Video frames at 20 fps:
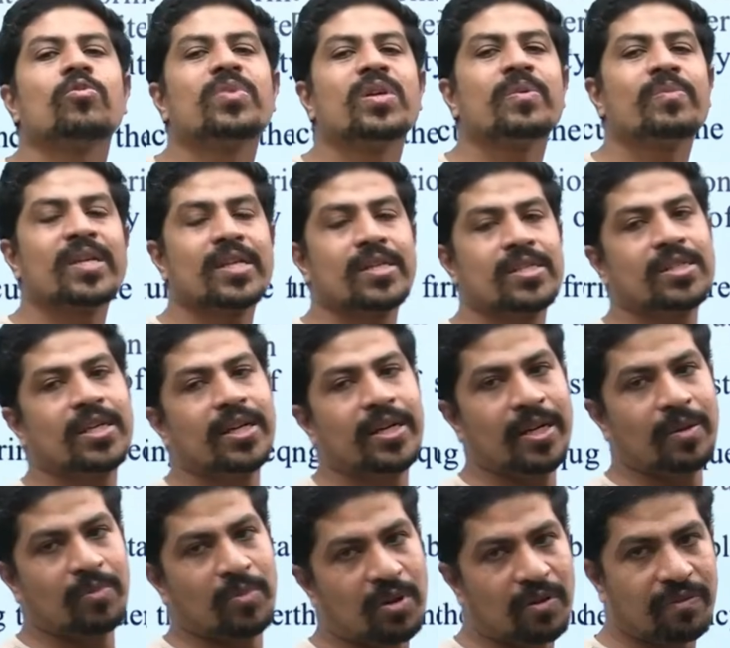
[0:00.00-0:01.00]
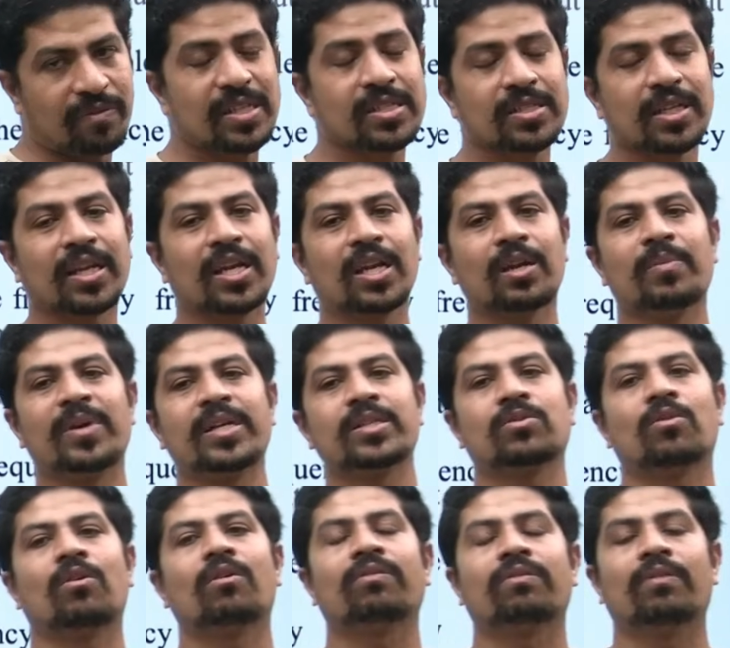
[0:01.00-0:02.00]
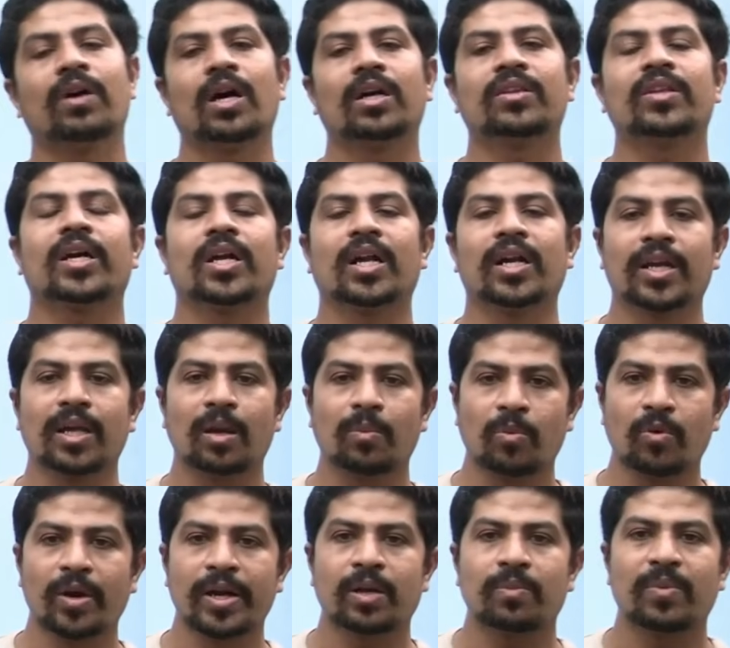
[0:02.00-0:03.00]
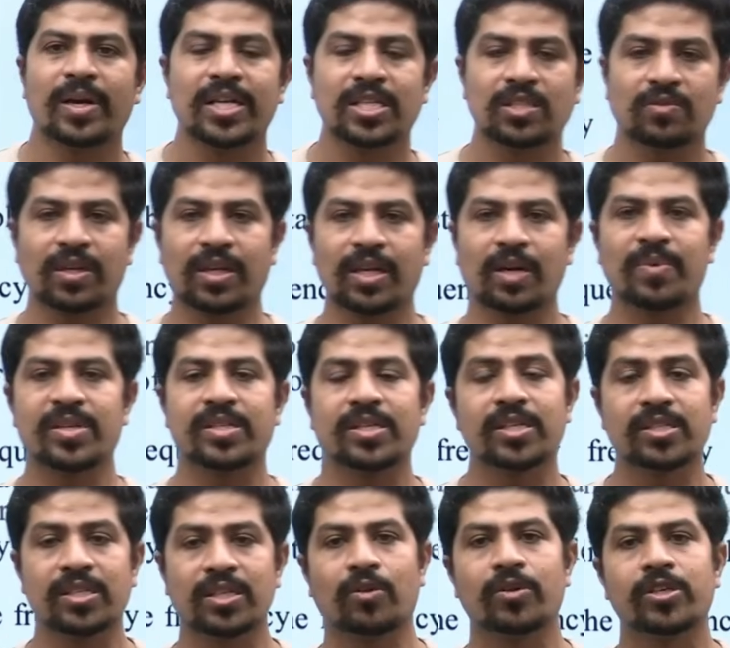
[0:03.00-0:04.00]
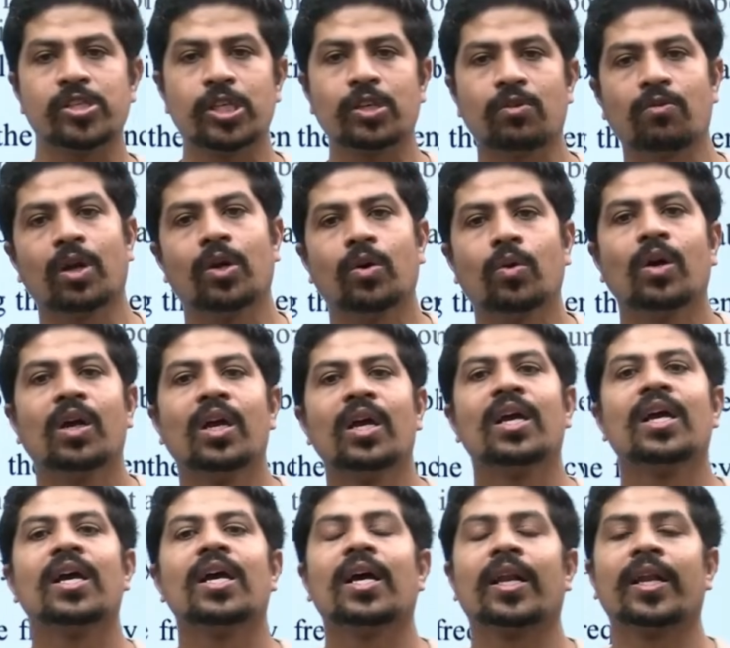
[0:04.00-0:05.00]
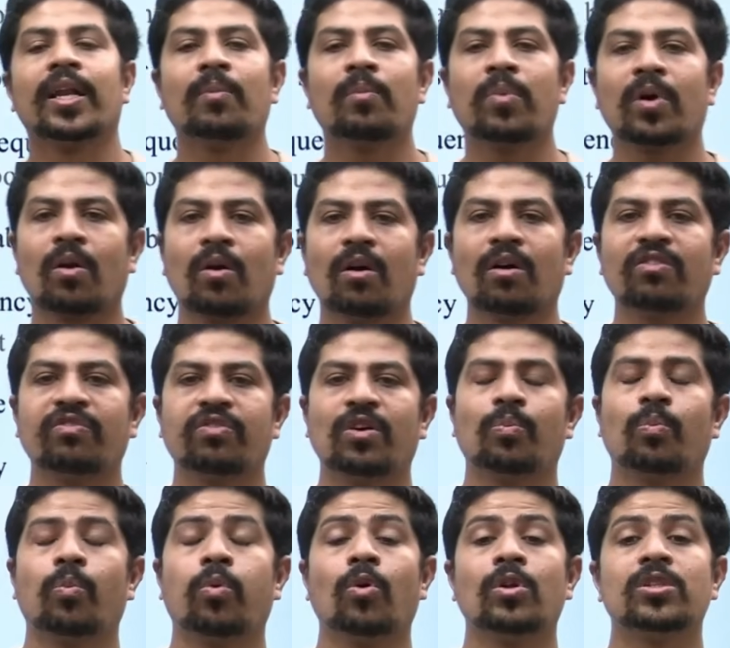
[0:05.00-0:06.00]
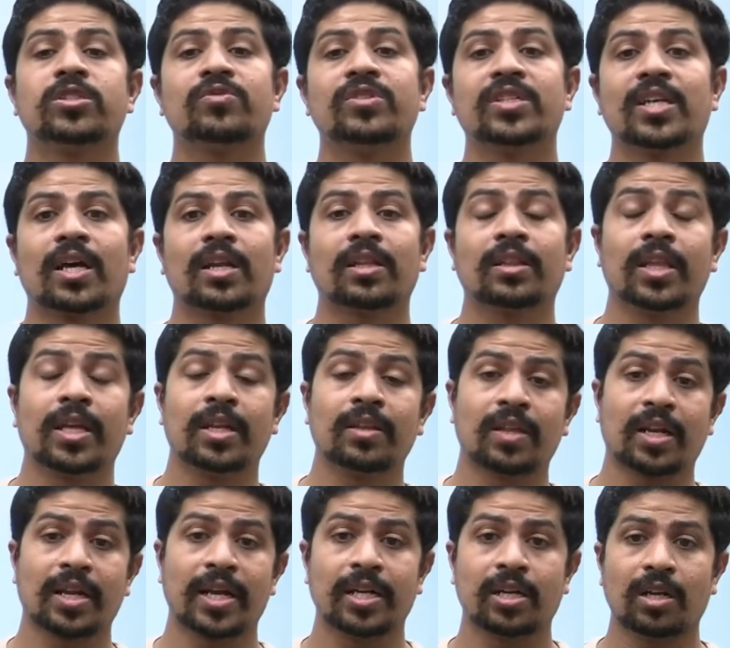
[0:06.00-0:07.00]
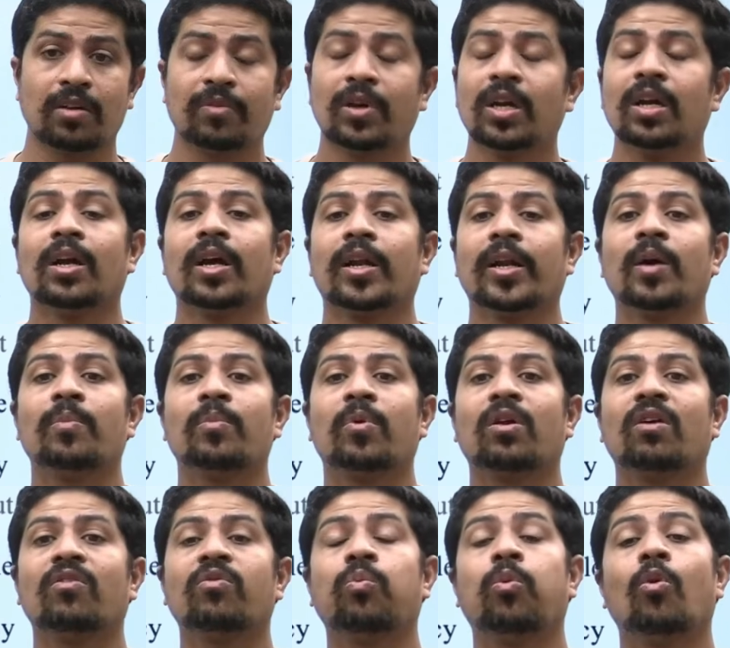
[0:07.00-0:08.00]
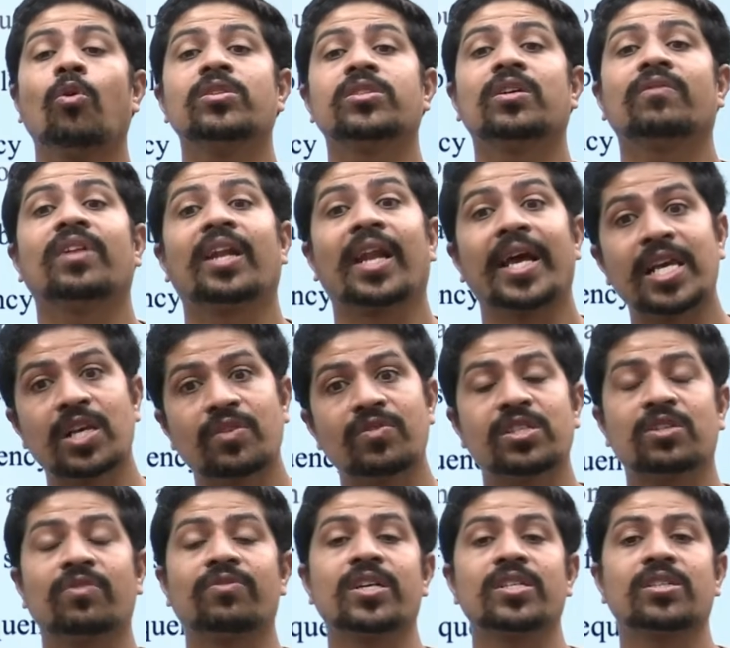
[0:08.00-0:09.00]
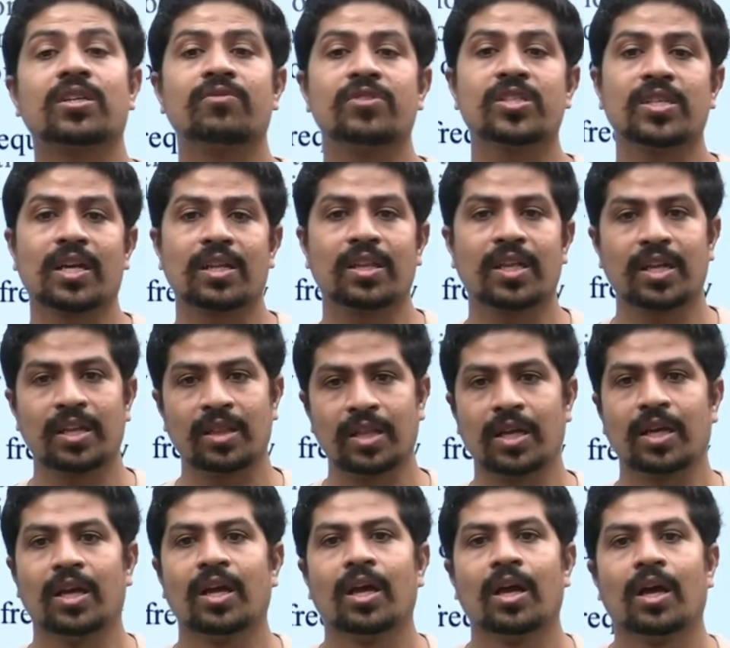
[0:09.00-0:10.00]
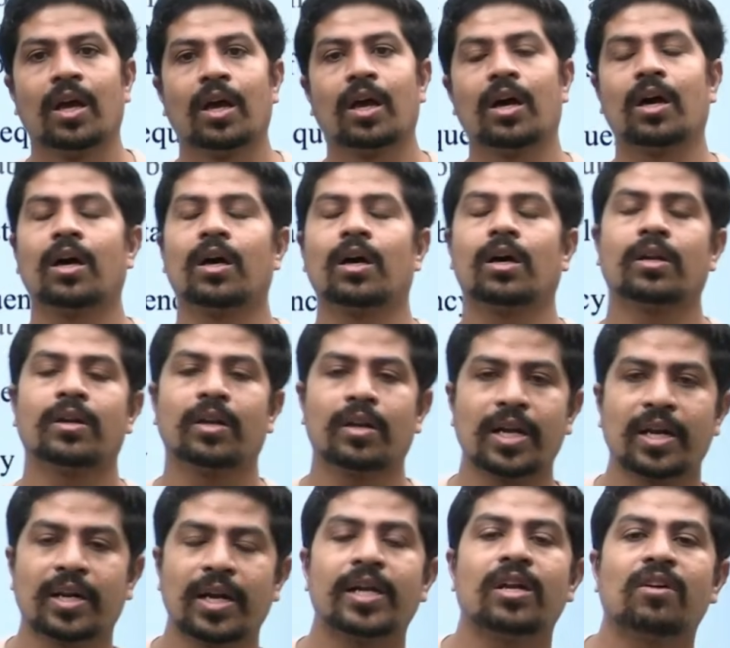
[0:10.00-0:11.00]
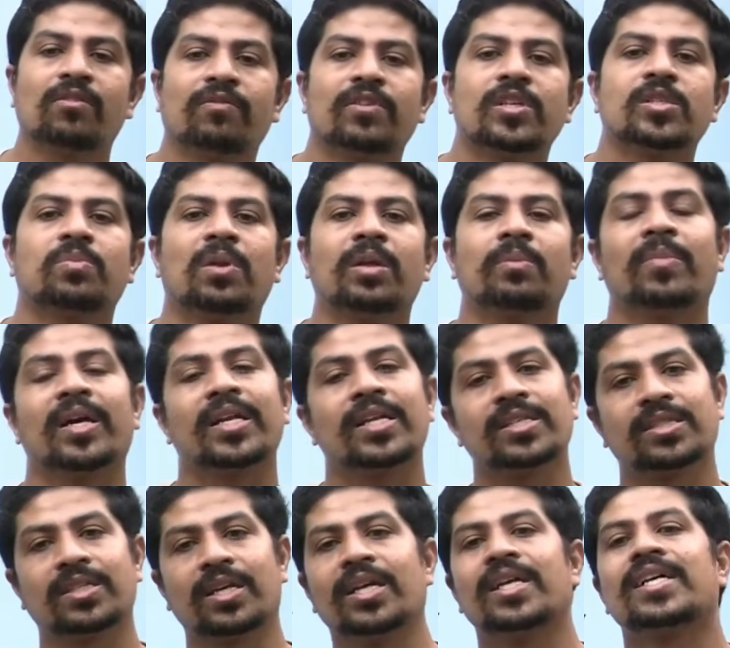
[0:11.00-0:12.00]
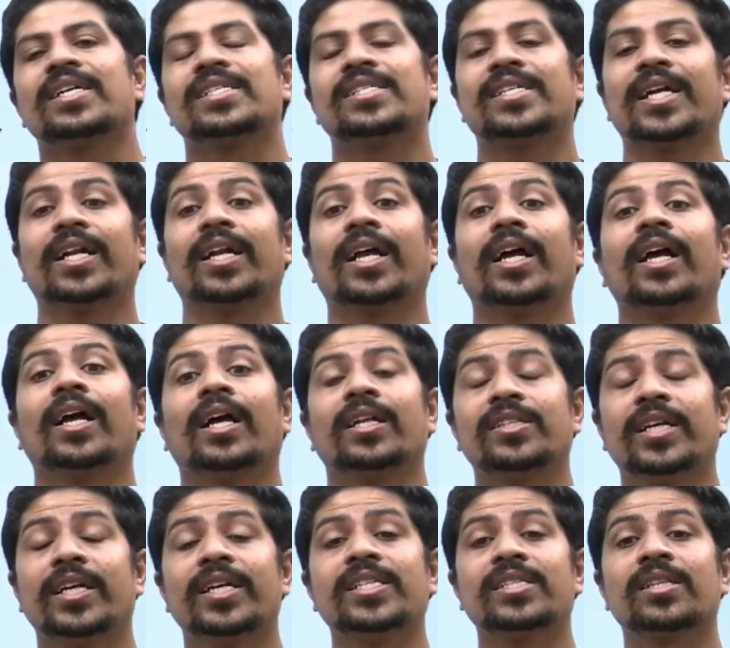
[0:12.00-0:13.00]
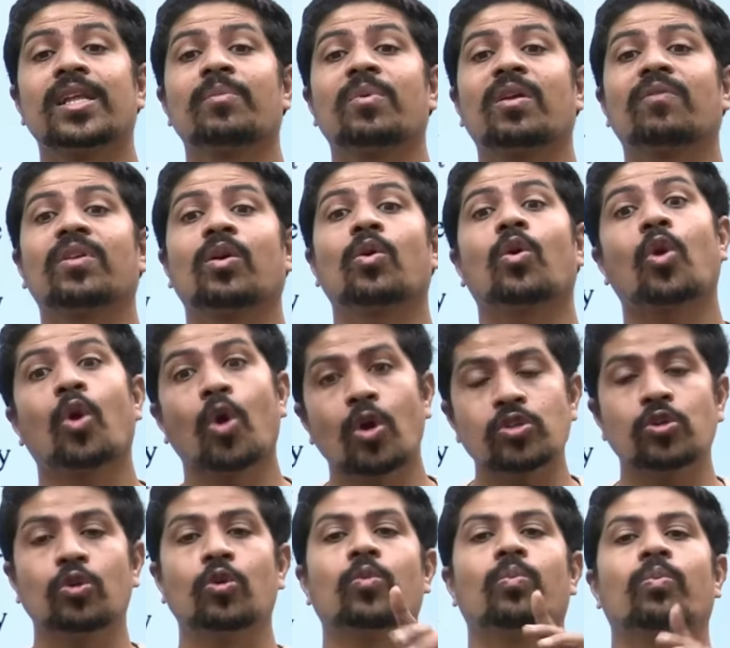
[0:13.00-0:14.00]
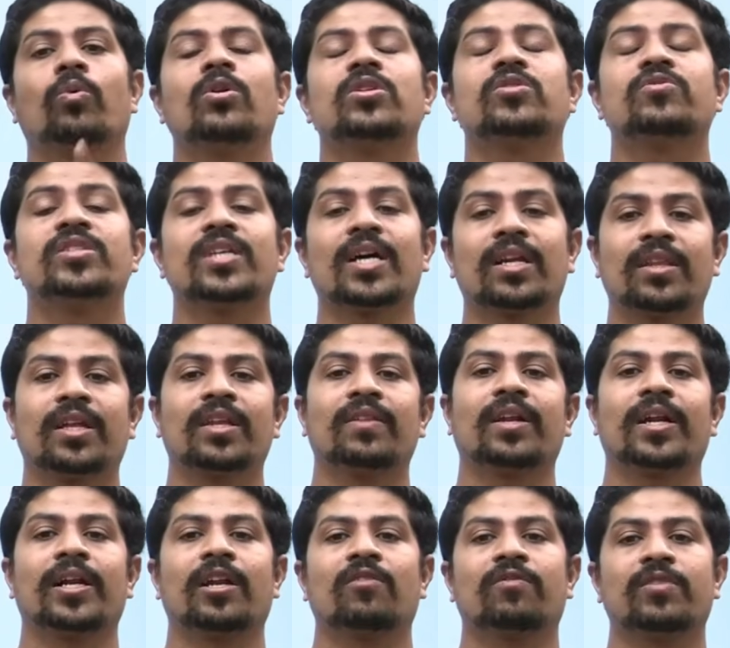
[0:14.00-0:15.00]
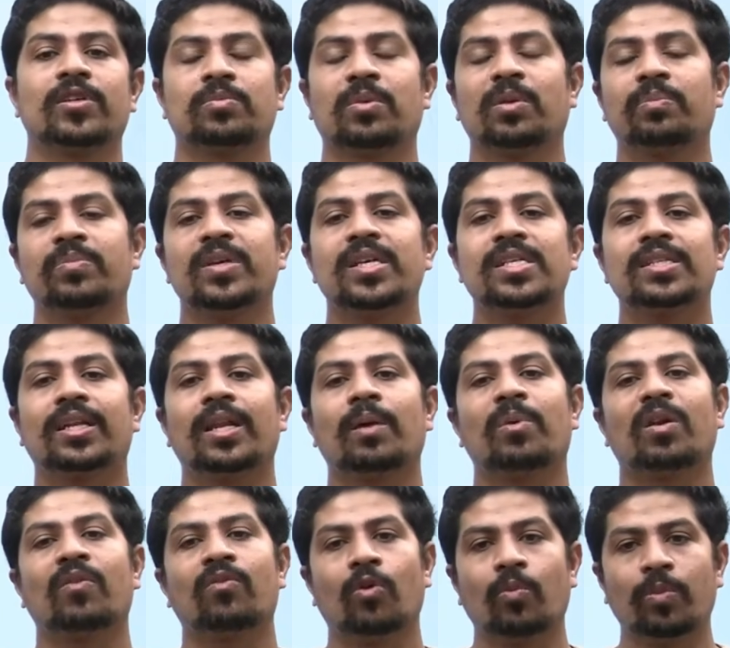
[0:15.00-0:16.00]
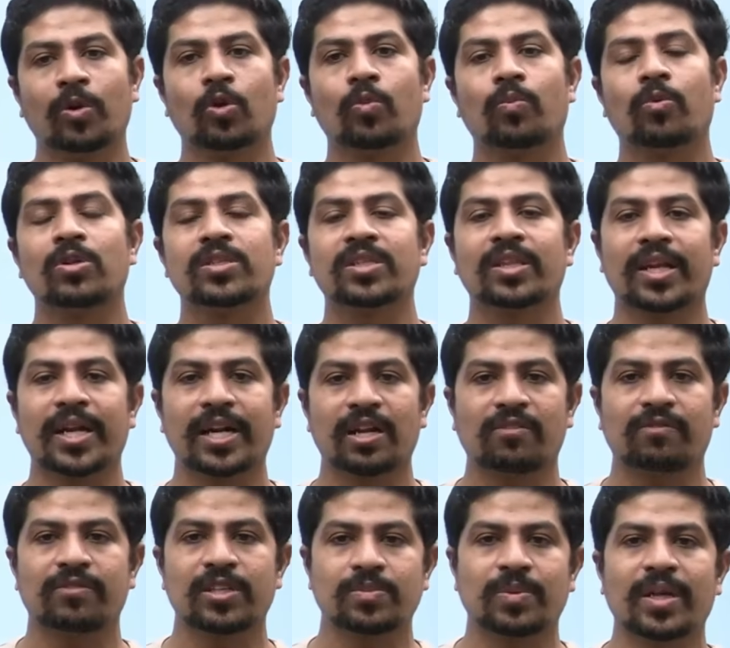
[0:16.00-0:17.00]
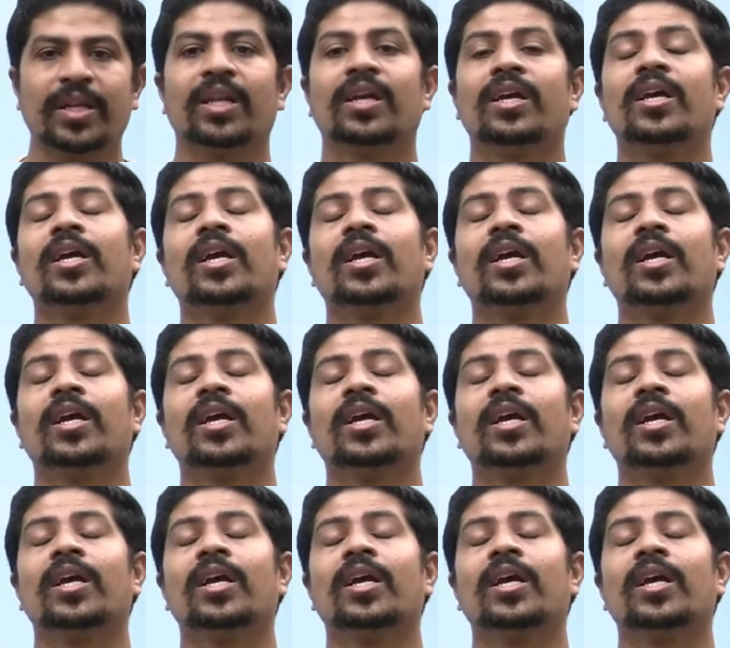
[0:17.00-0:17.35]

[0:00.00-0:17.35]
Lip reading: p minus z, number of encirclements of the critical point minus 1 comma j0 is equal to number of poles which are in there in the right half, number of poles of the Nyquist function which are there in the right half of S plane minus z. Z is number of the closed loop poles which are there in the right half of S plane. P is the number of open loop poles in the right half of S plane.